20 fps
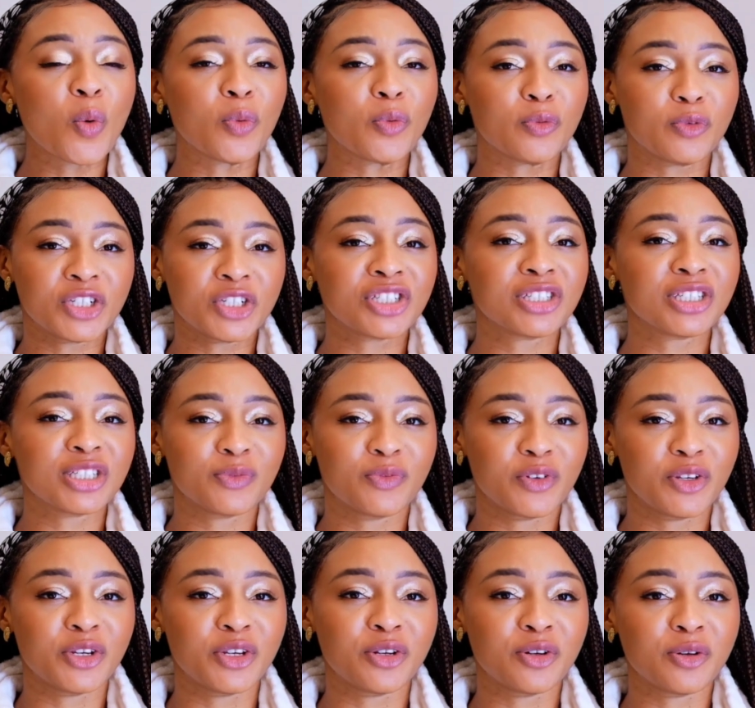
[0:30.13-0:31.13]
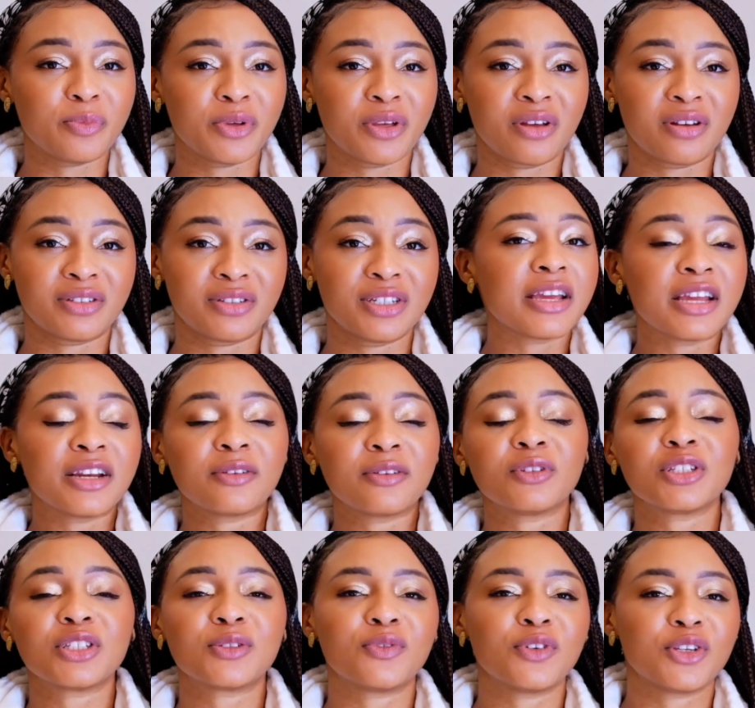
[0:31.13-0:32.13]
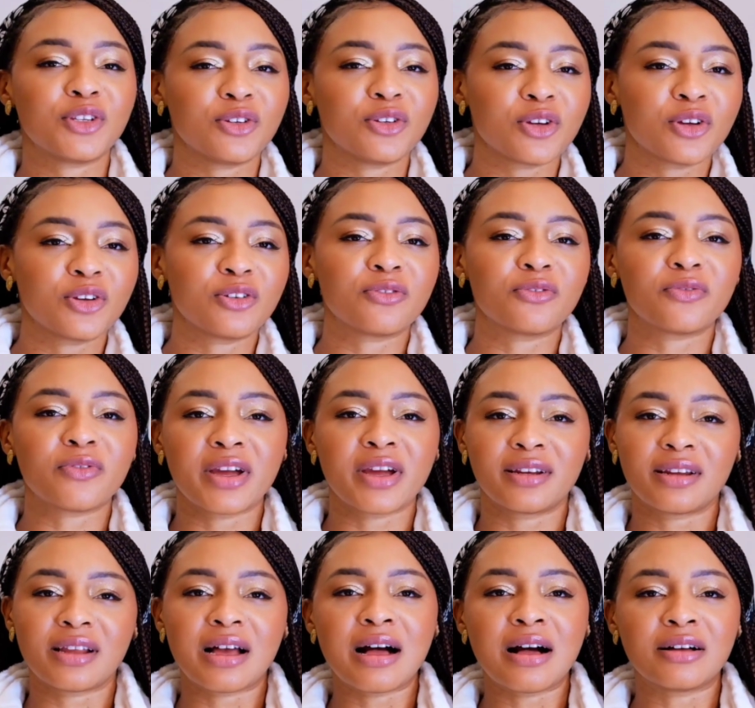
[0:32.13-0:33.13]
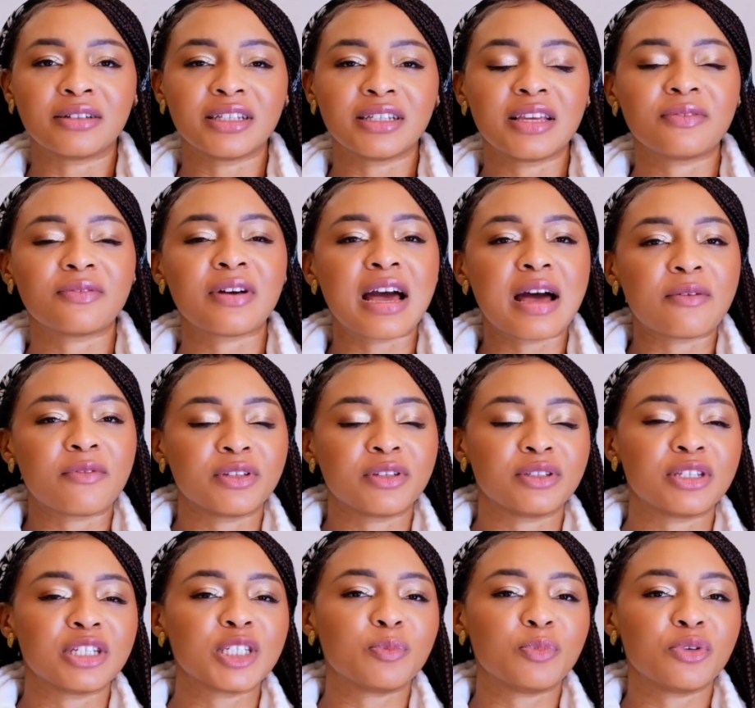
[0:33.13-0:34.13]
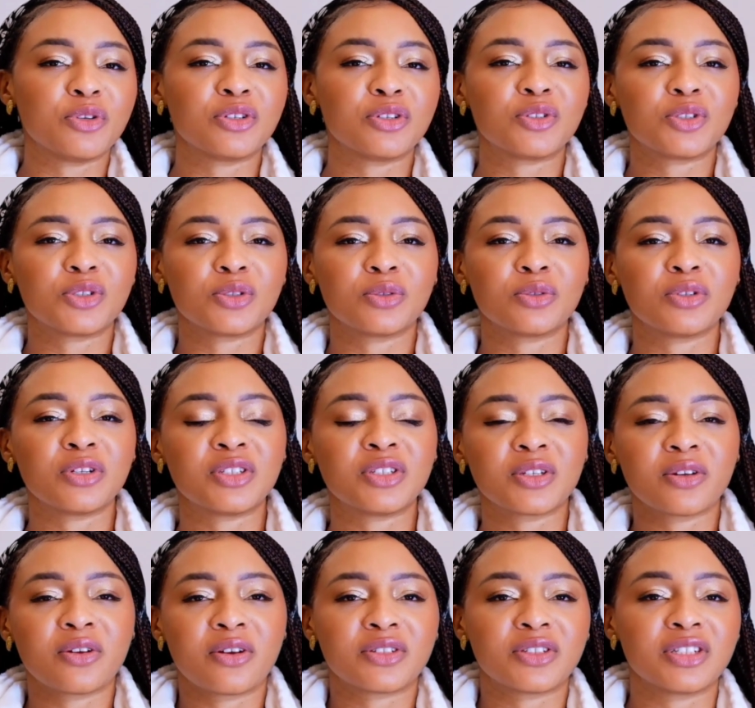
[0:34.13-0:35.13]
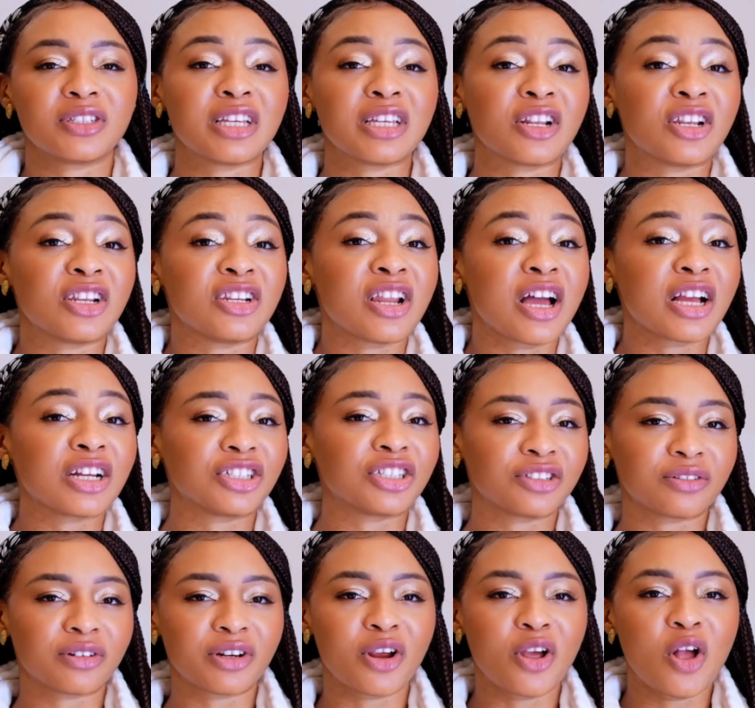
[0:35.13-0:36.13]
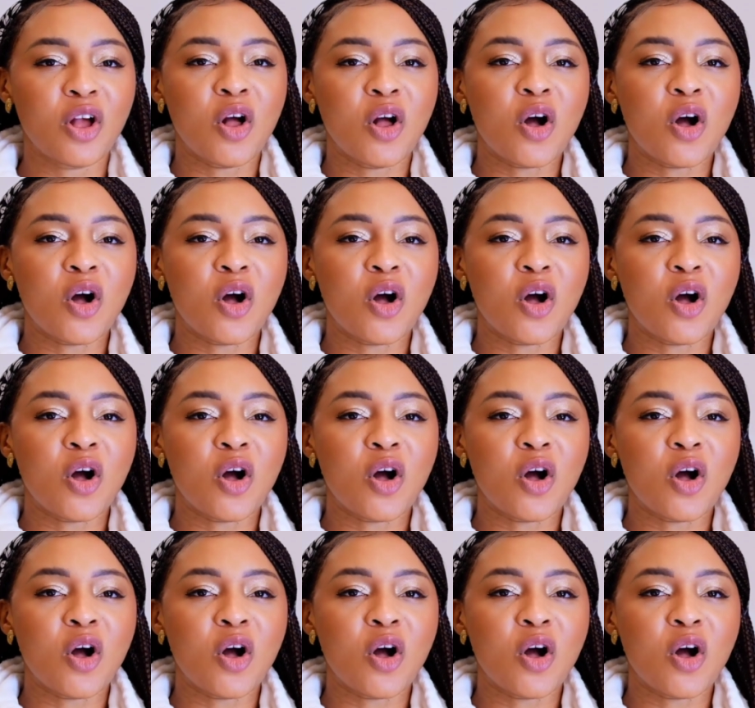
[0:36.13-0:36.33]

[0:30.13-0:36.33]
watch this video because at the end of this video you're going to find out if having this beauty tool is considered luxury